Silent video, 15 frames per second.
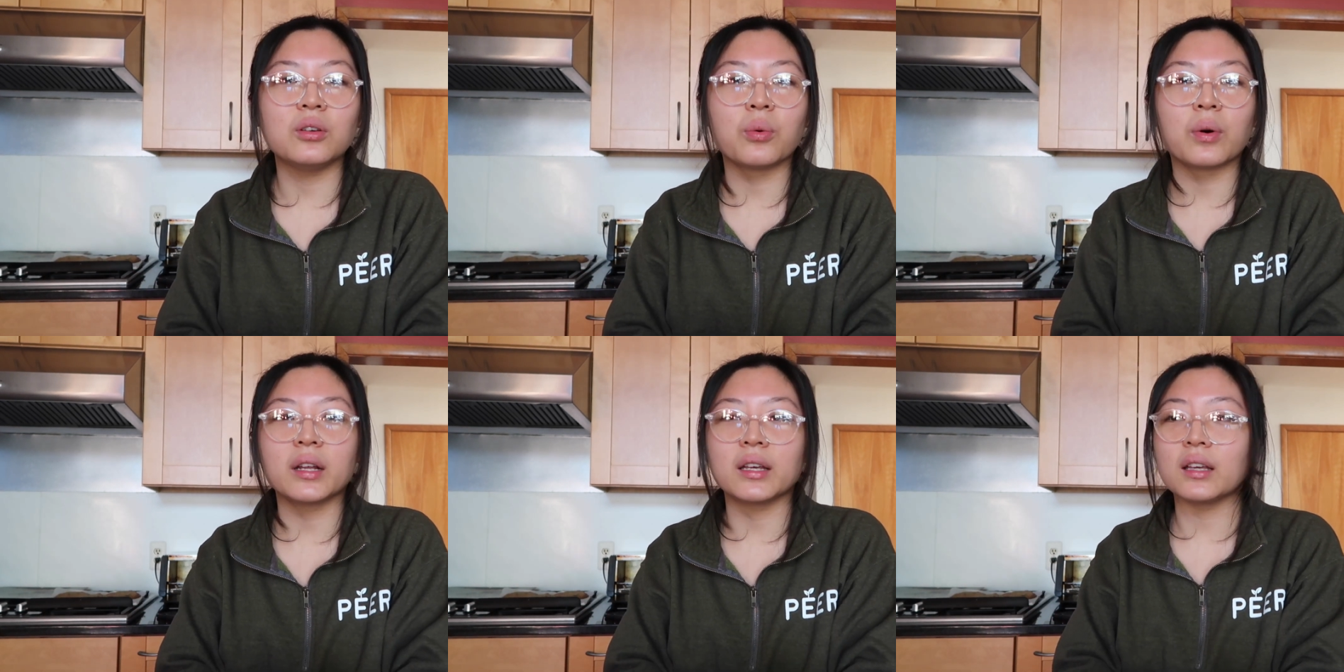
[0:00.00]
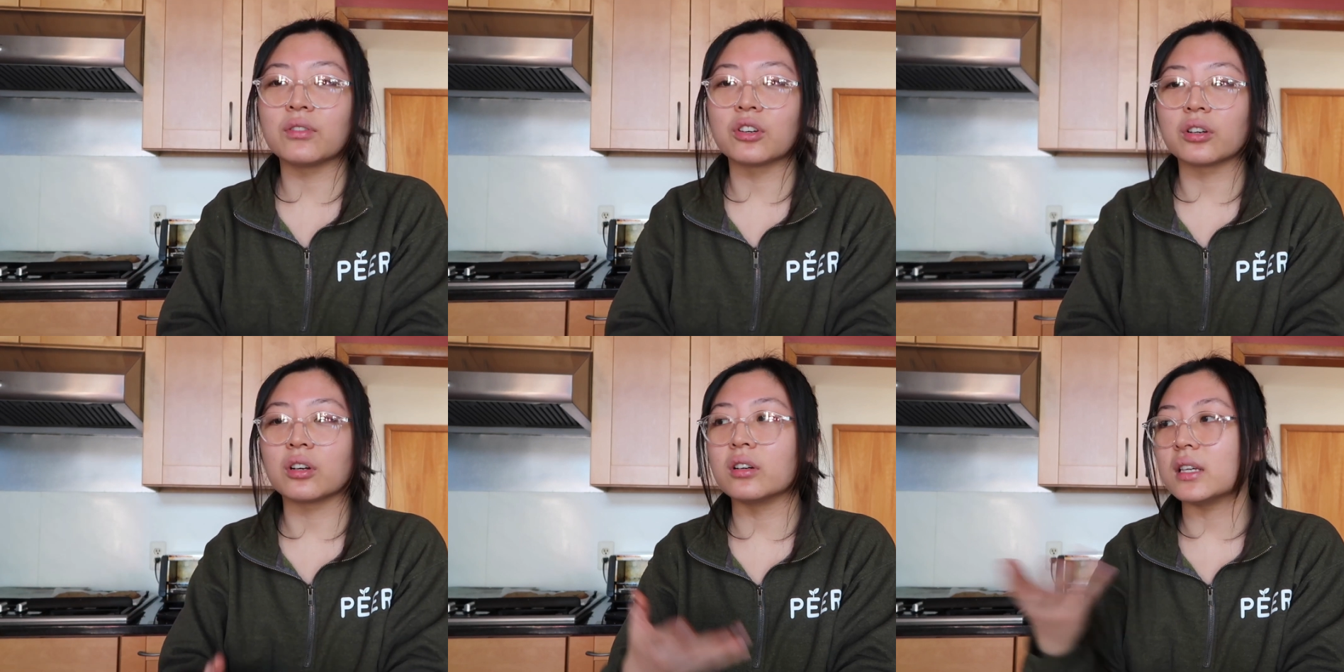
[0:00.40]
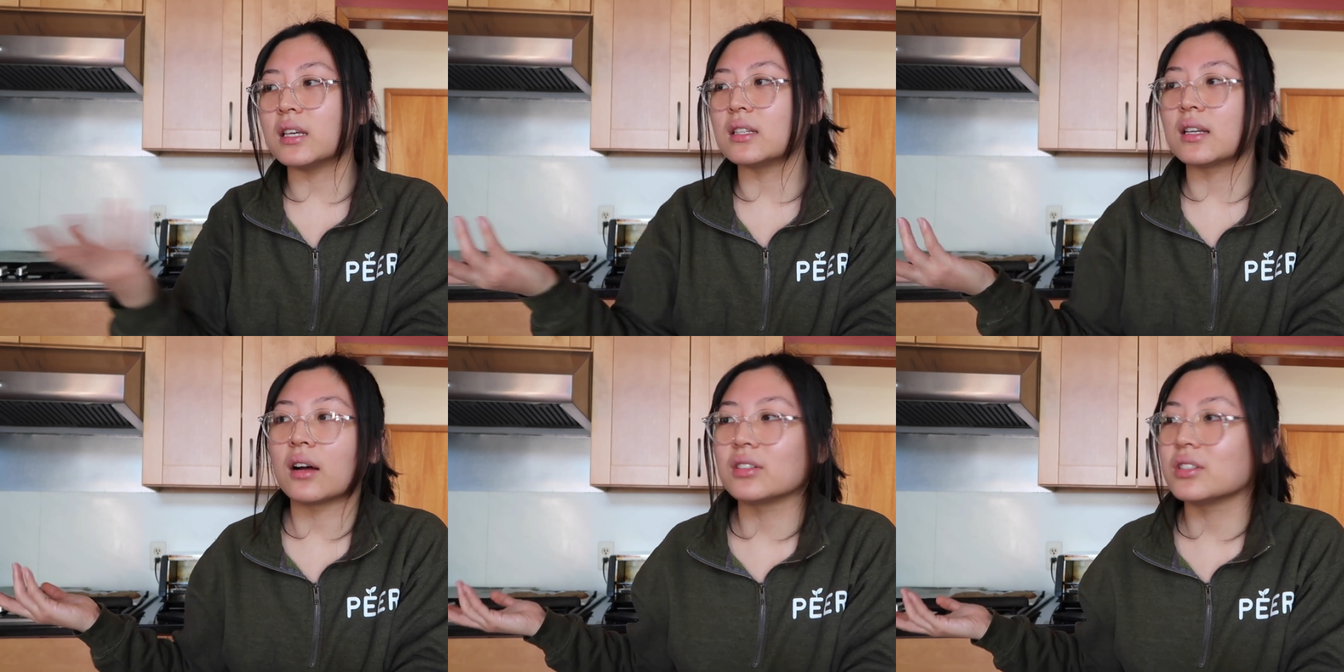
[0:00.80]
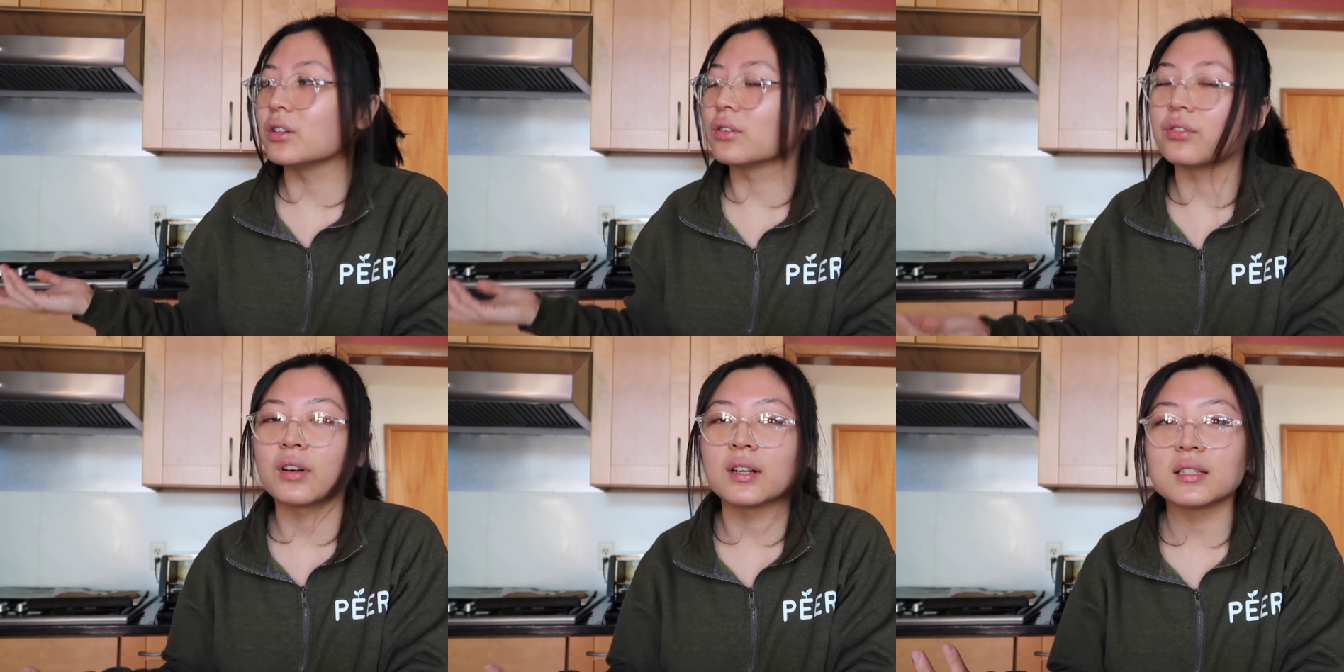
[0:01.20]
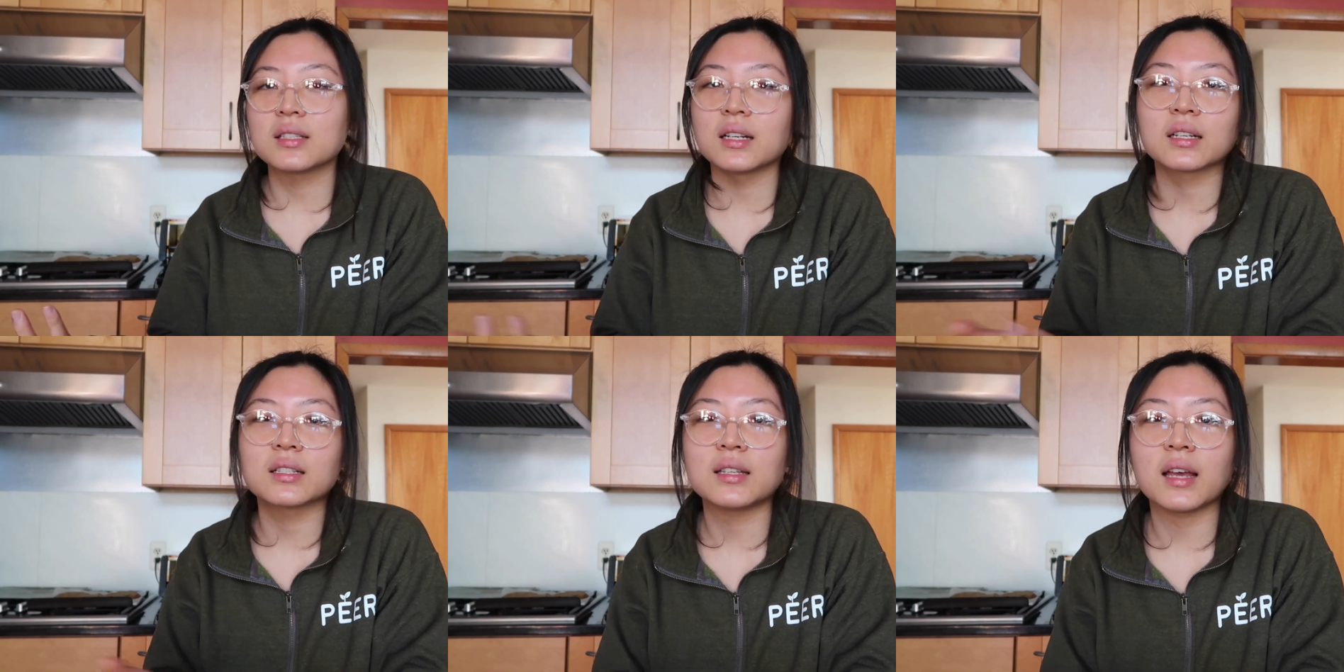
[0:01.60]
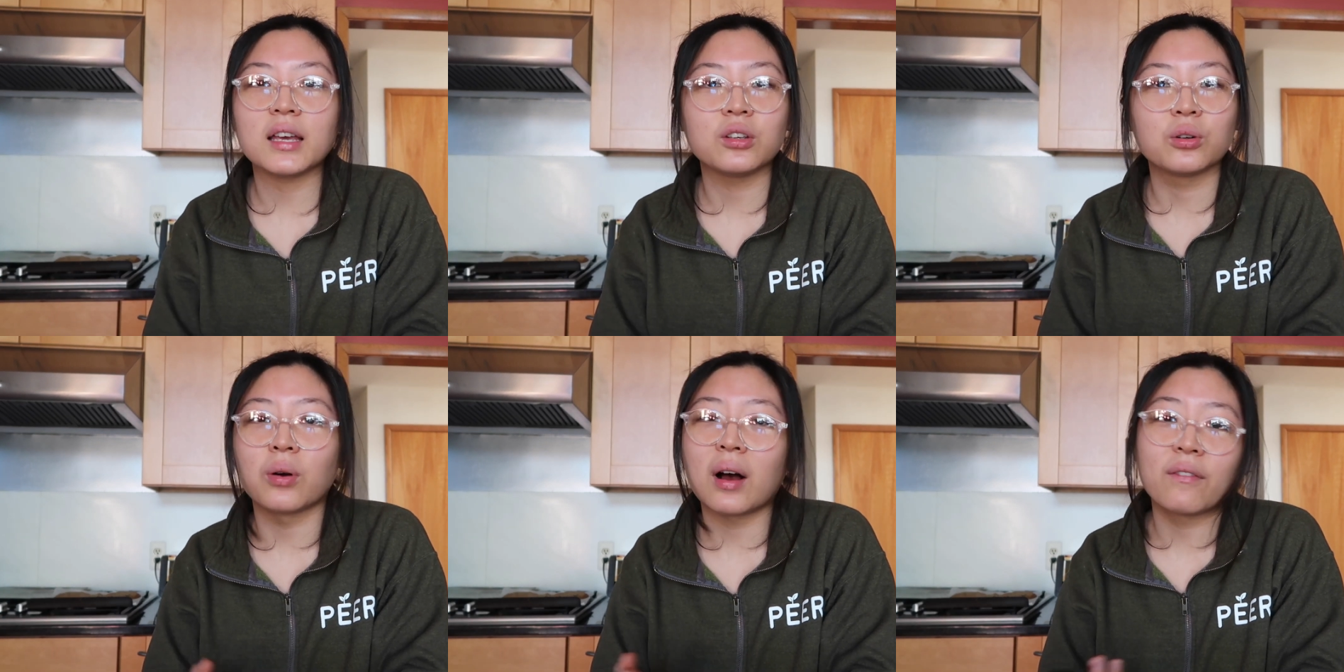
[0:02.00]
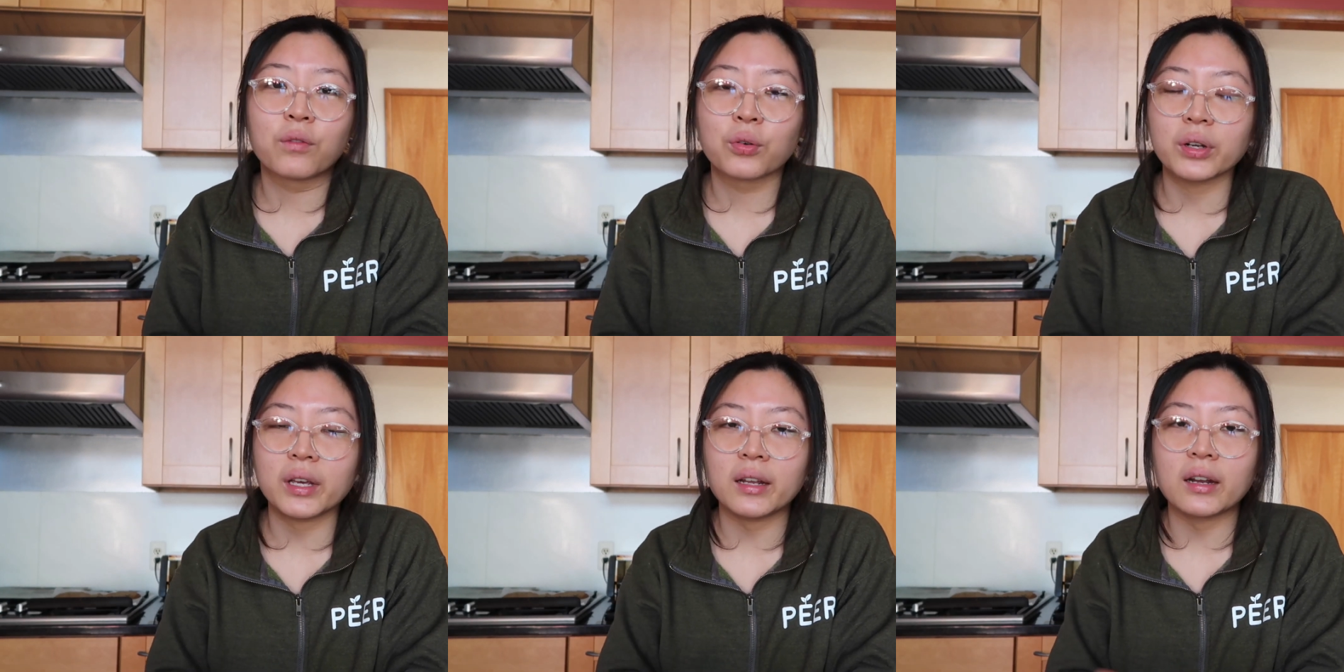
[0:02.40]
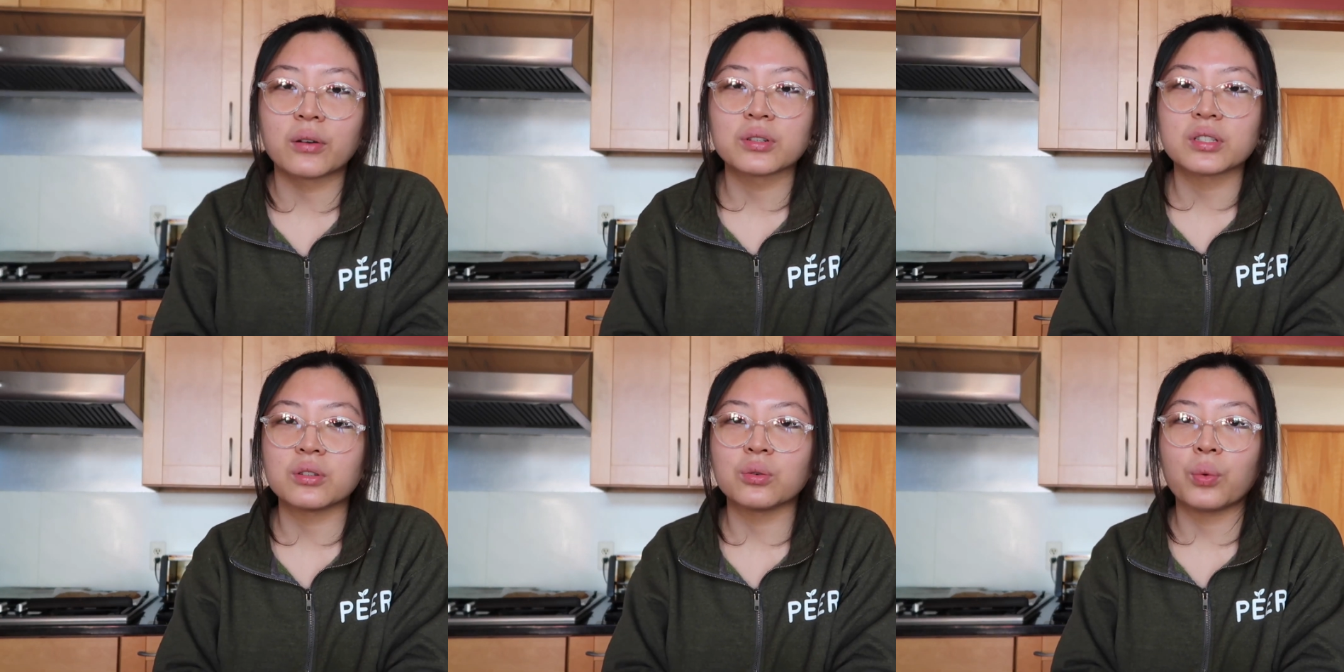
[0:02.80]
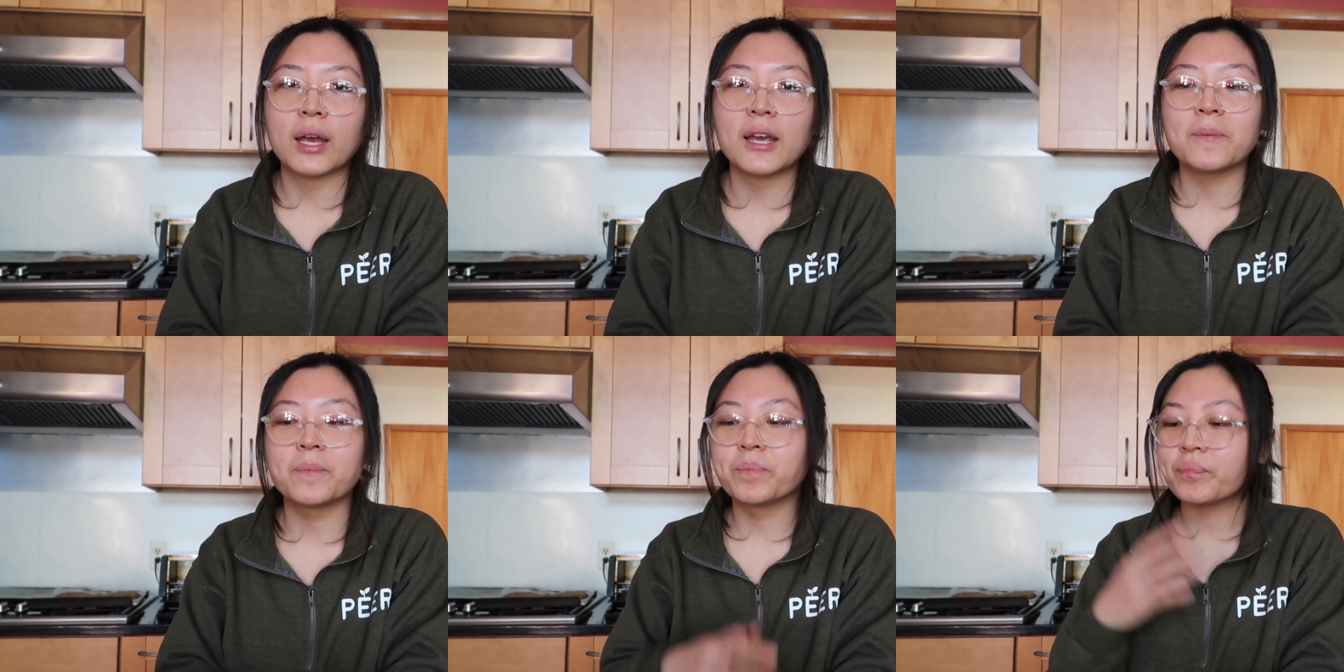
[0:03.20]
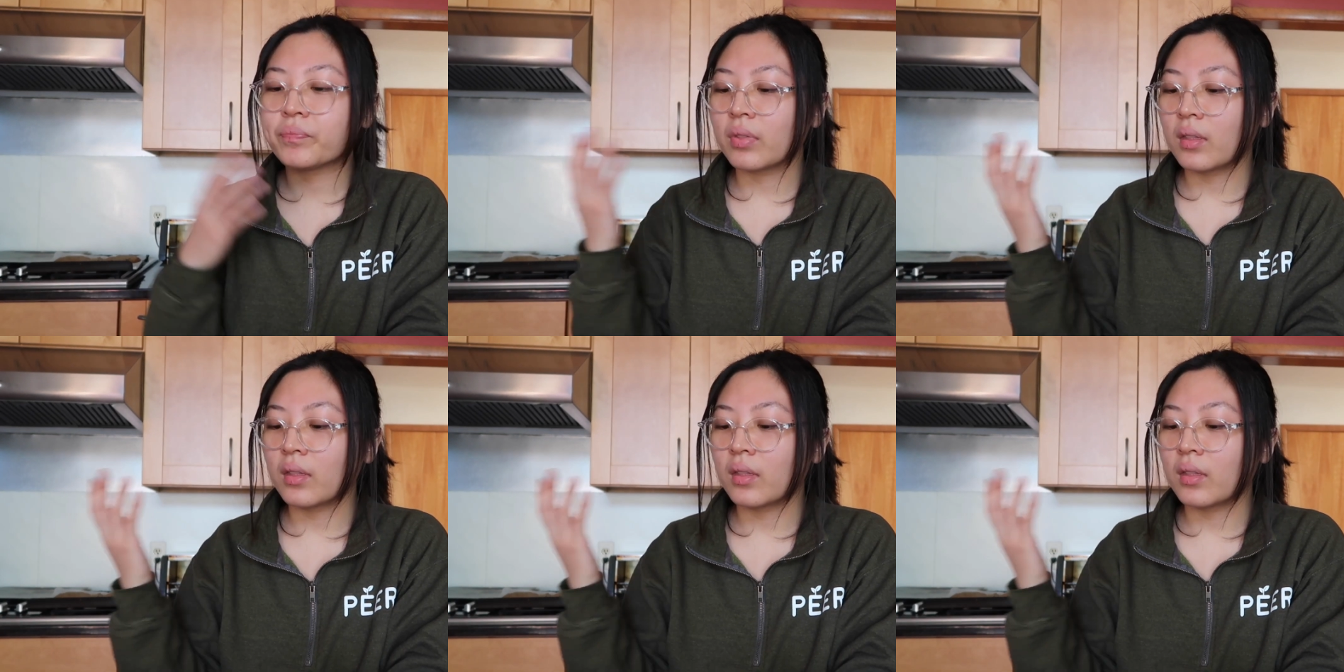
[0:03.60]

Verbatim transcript: you wanna give your cookies out to your friends the next day, you don't have 48 hours to wait,